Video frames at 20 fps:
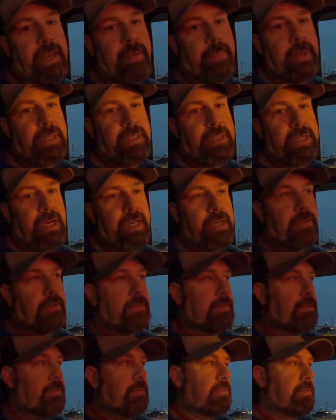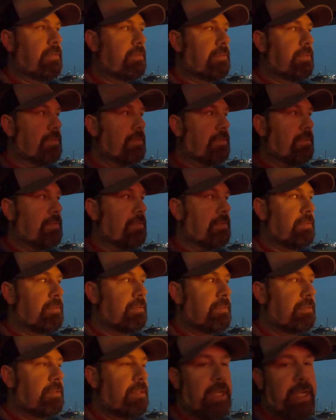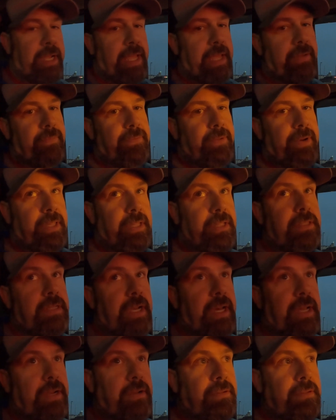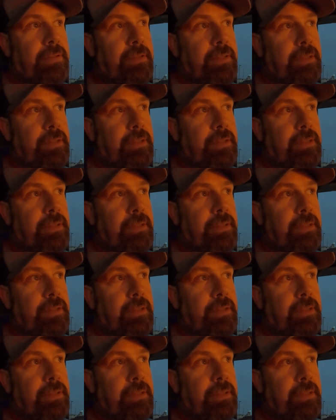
have my title, and I can't find the title.